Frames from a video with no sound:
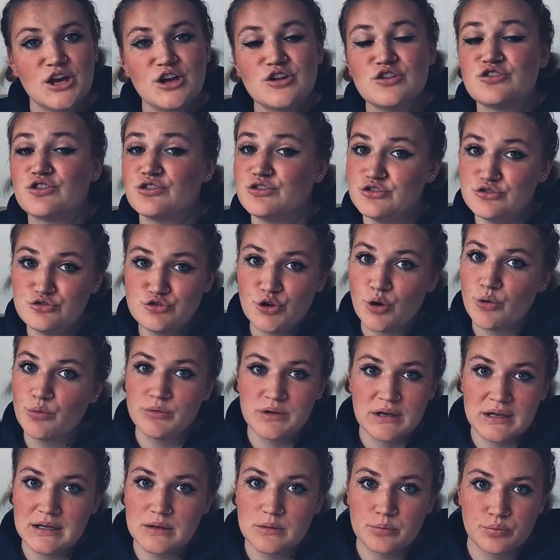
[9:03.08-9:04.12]
So you don't
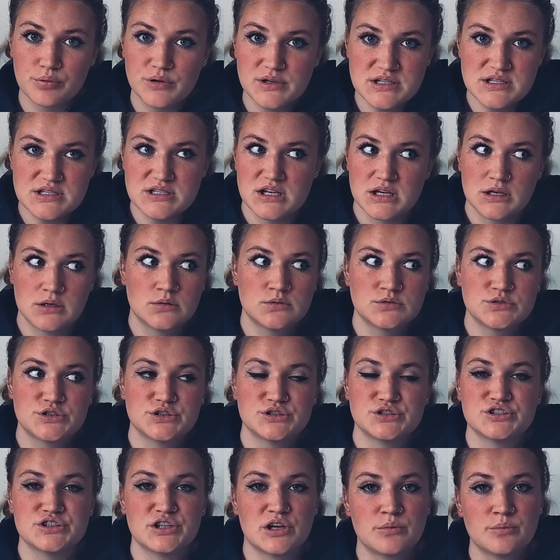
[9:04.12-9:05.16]
need a printer, and also
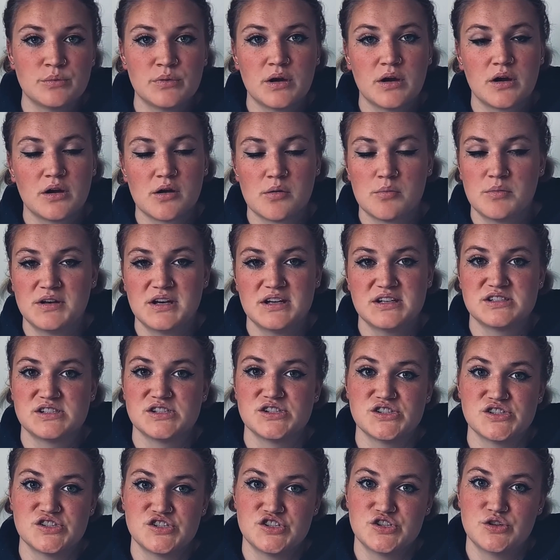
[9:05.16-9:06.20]
some
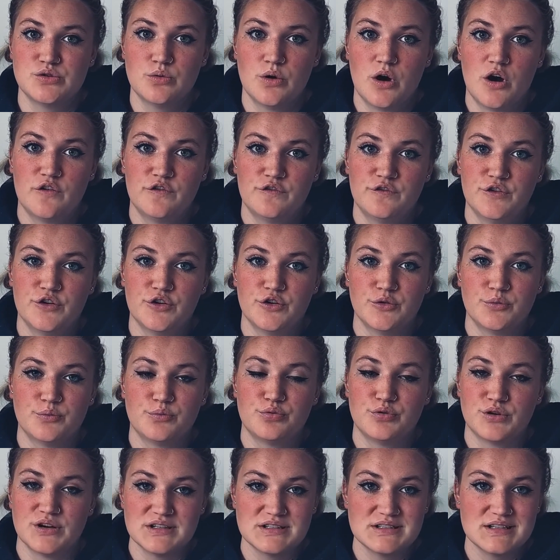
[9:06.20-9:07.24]
accommodations do offer
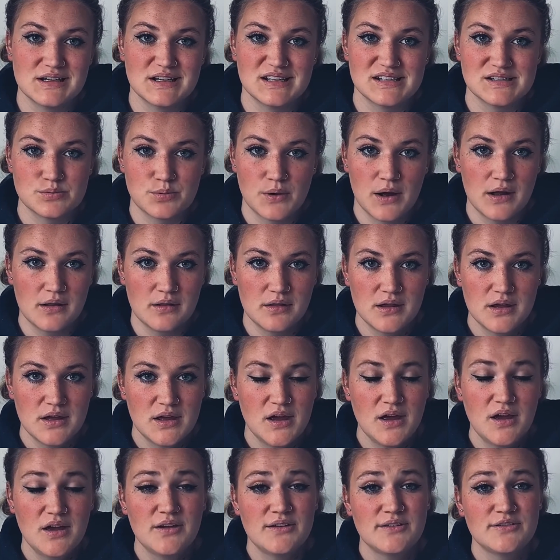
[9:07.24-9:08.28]
printing as well.
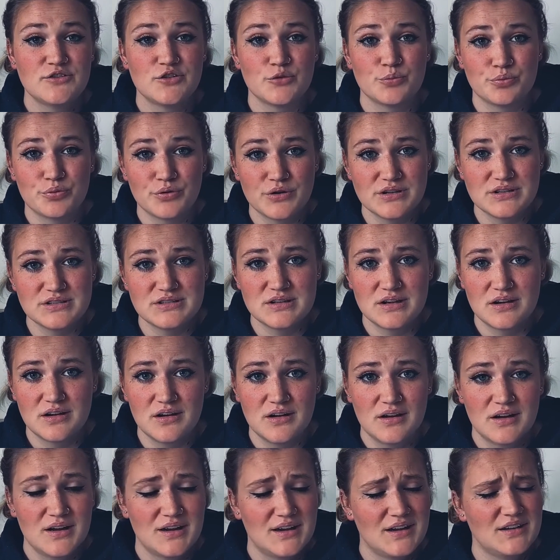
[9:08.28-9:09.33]
So printer,
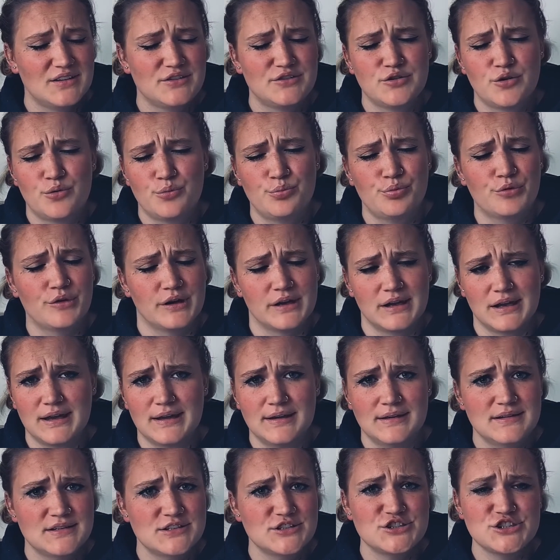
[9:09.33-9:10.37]
don't bring
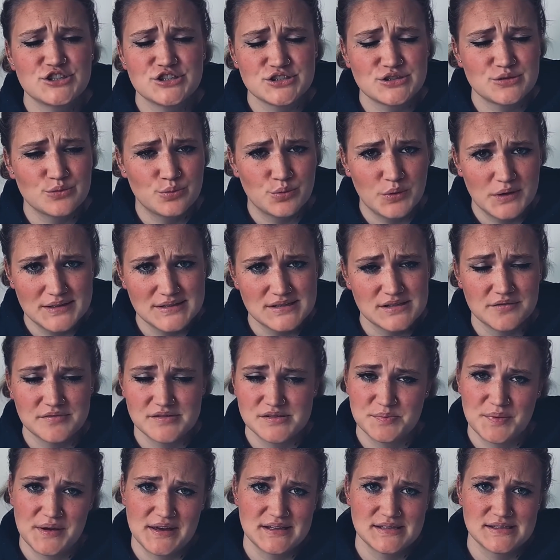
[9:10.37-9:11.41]
it, just a waste of
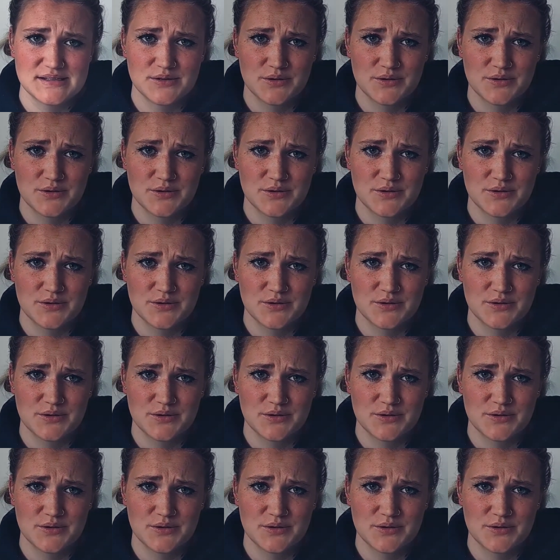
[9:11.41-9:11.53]
space,